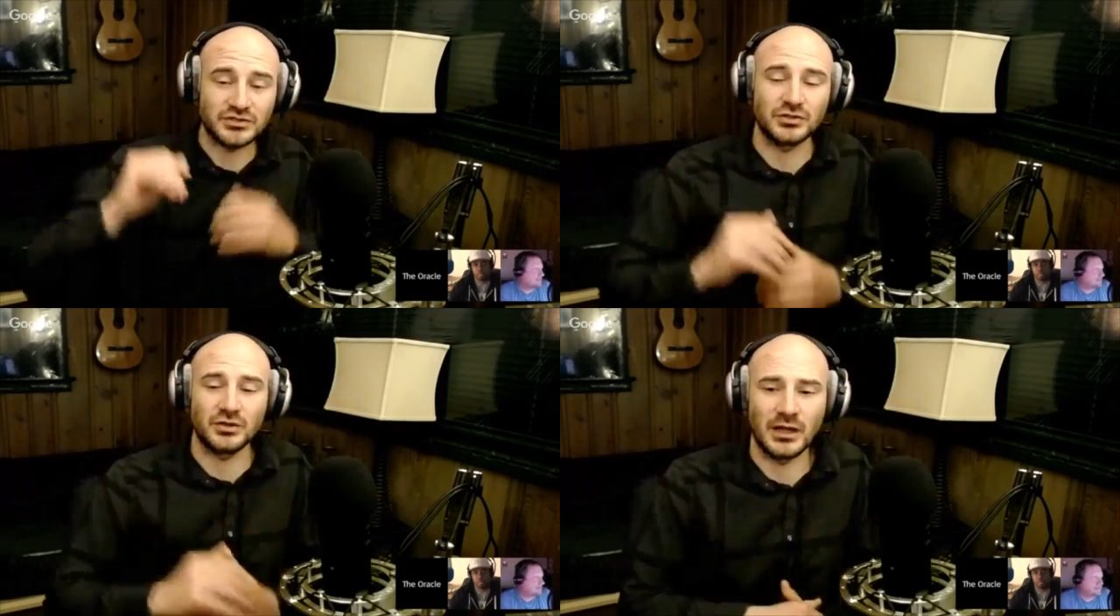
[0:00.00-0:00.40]

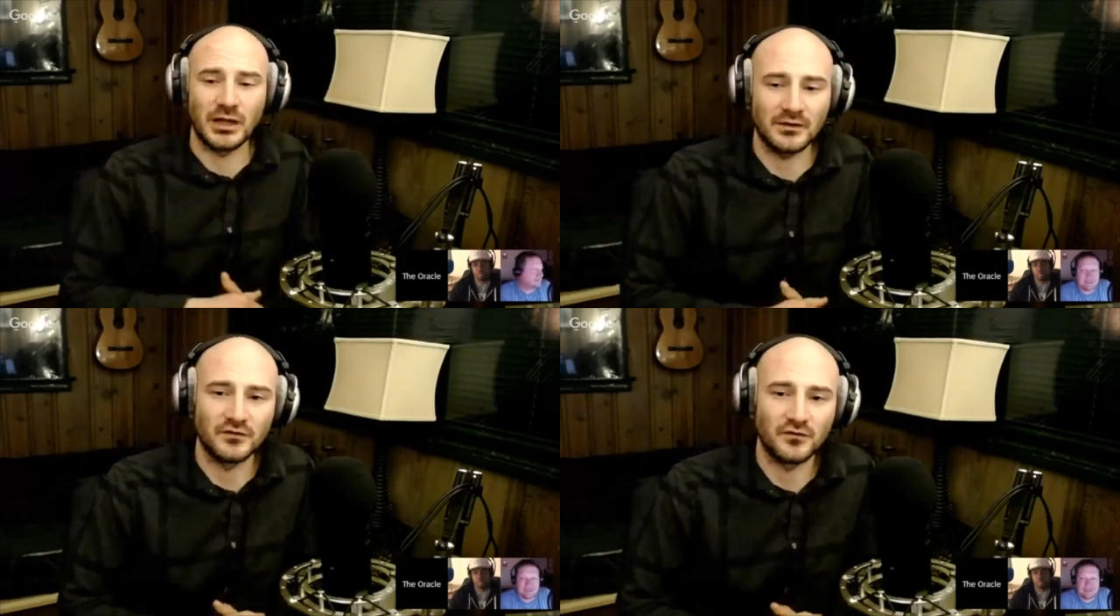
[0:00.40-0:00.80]
And a lot of
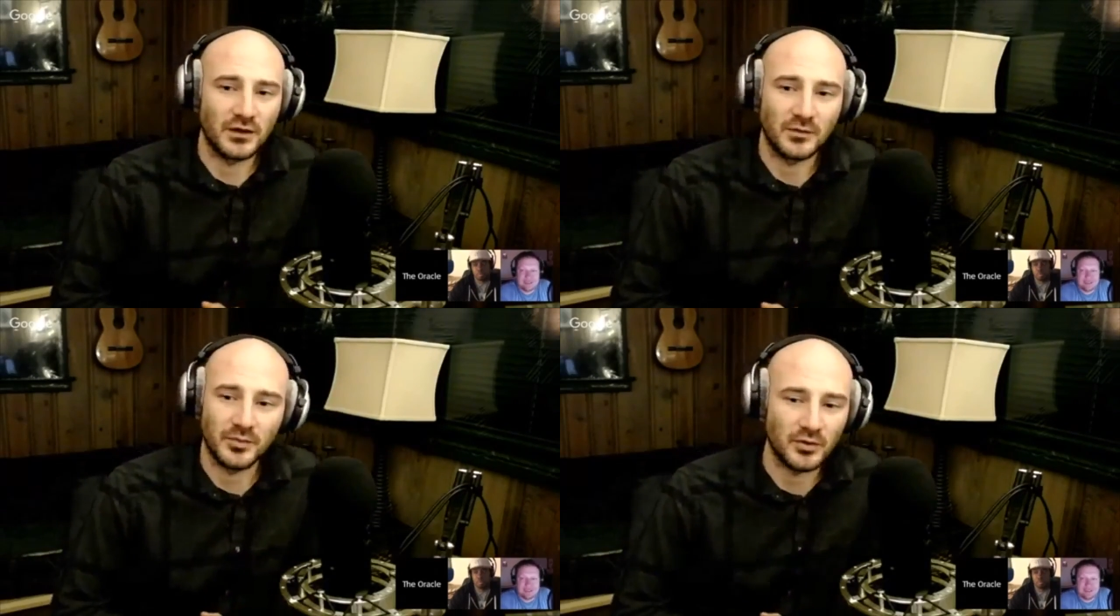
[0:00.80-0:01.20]
these
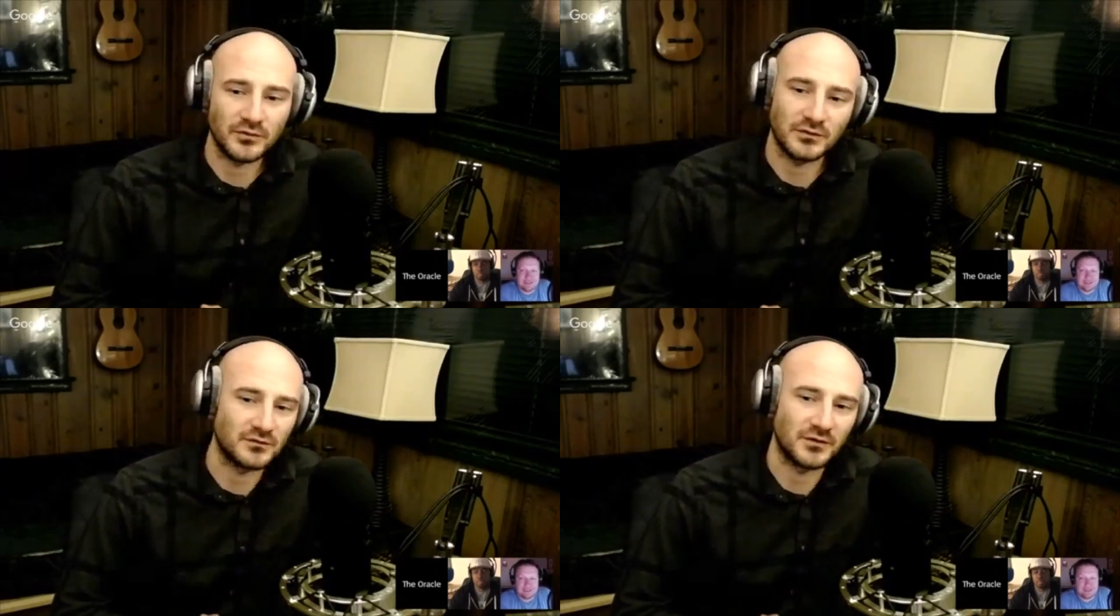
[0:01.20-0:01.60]
vegan
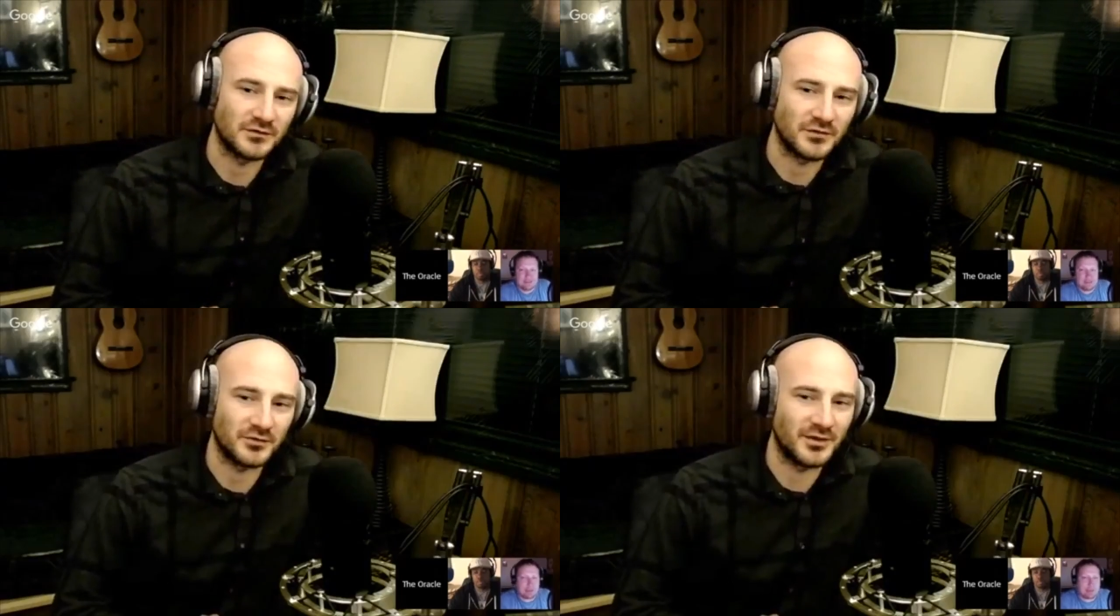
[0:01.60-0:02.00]
proteins
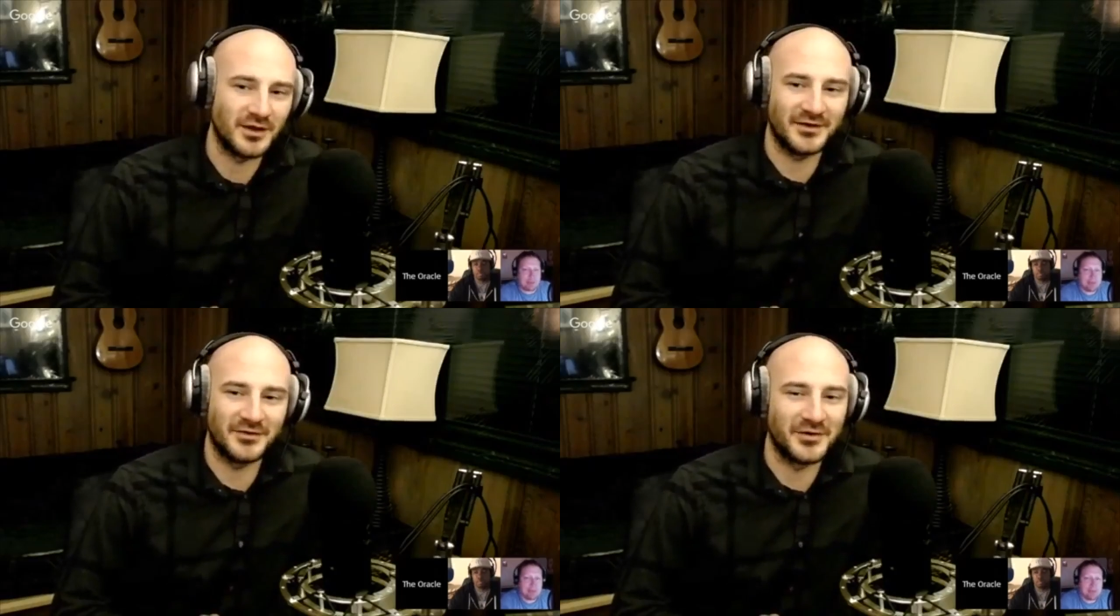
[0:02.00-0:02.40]
don't
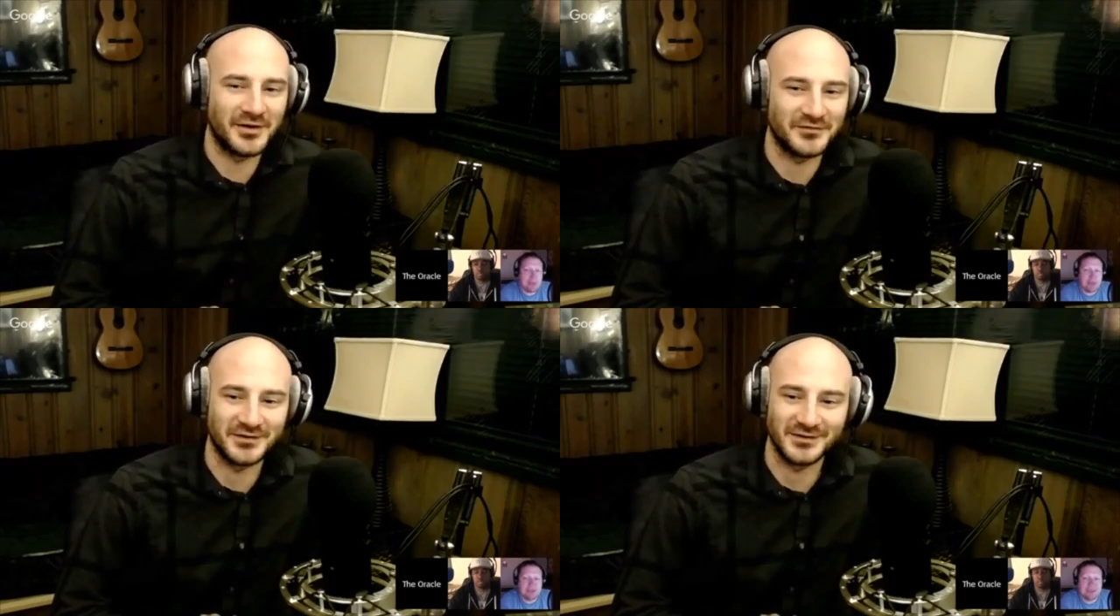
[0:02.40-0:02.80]
don't have
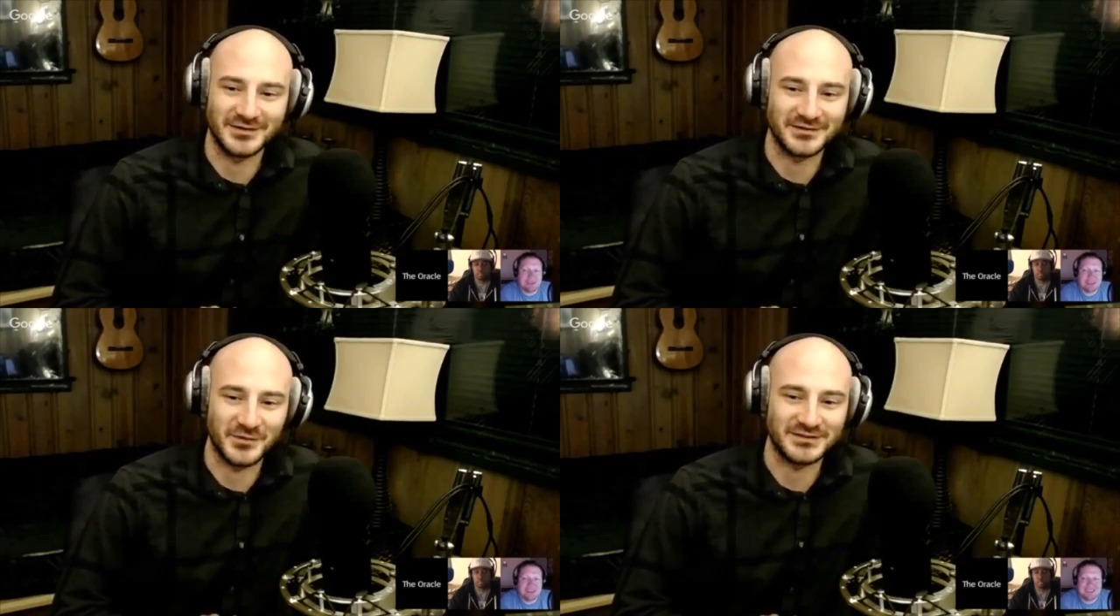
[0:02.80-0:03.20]
nearly as
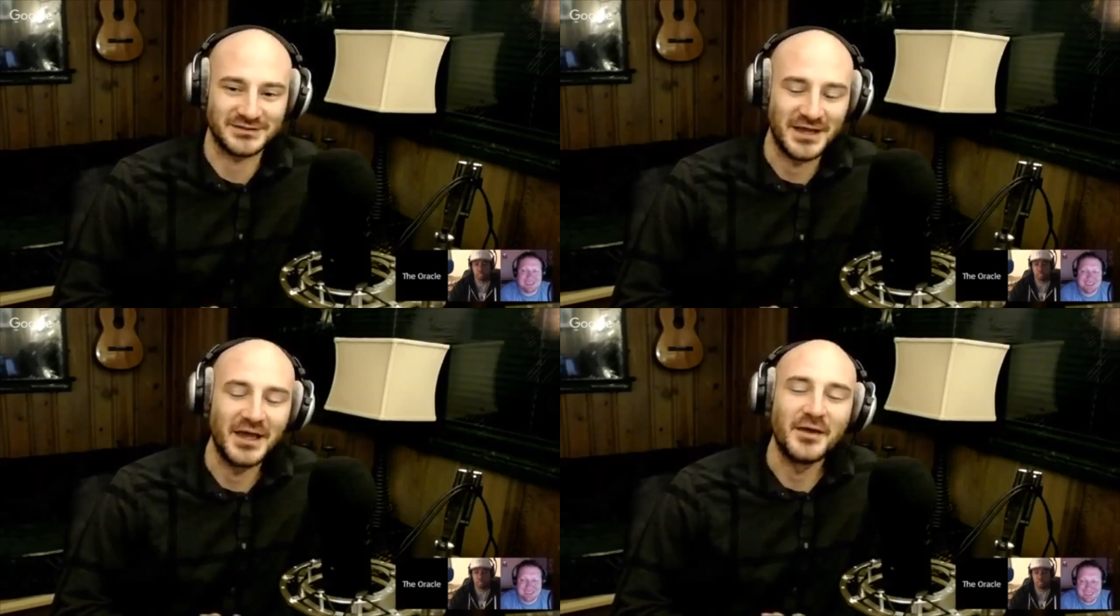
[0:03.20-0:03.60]
much.
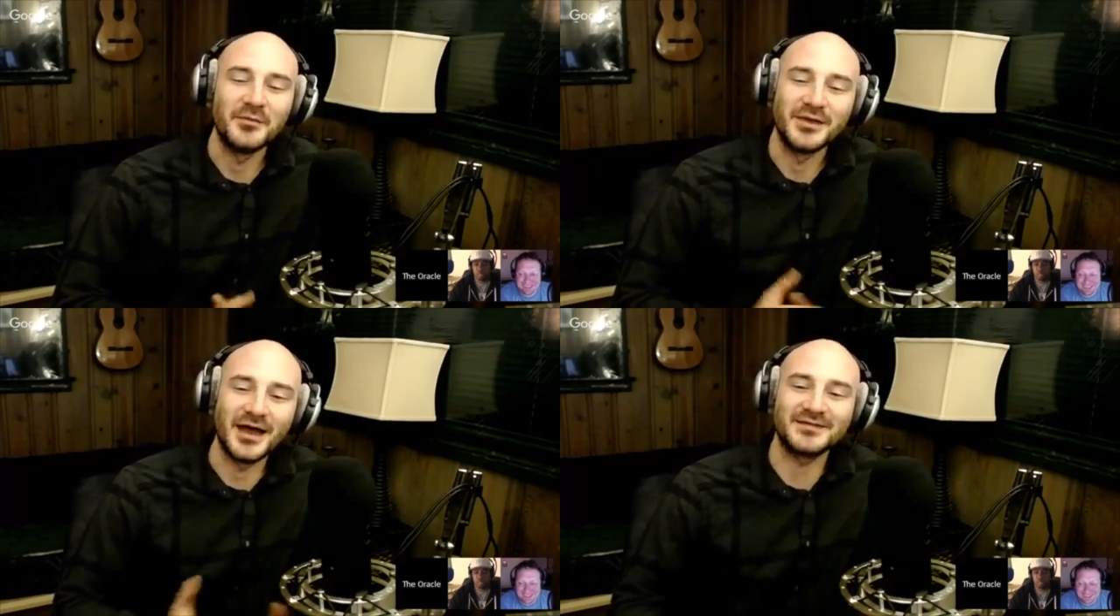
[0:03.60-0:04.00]

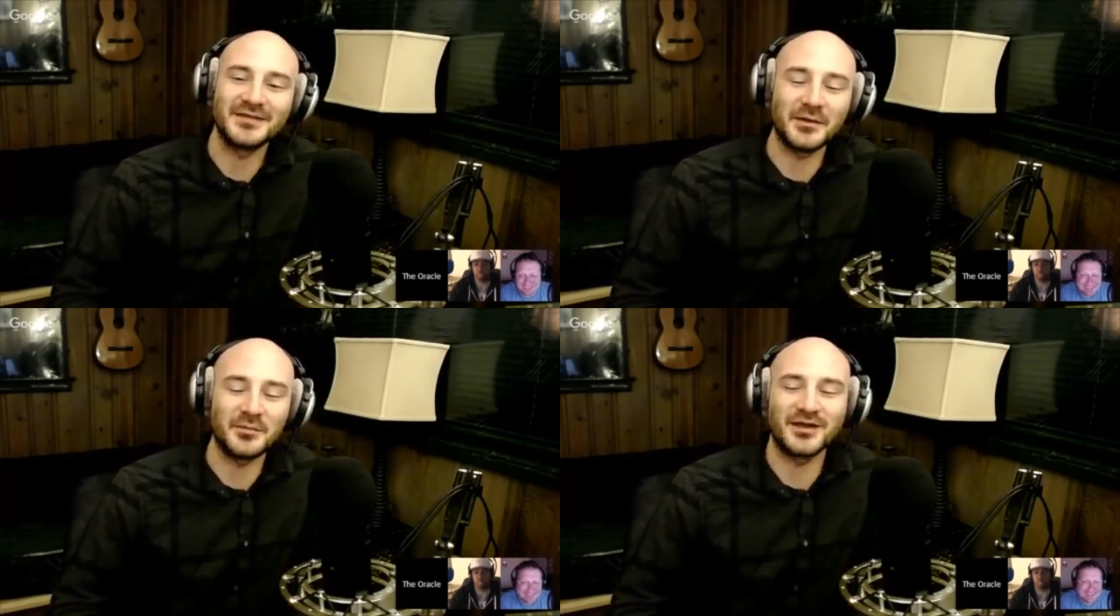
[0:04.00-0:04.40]
Yeah, it's not because I'm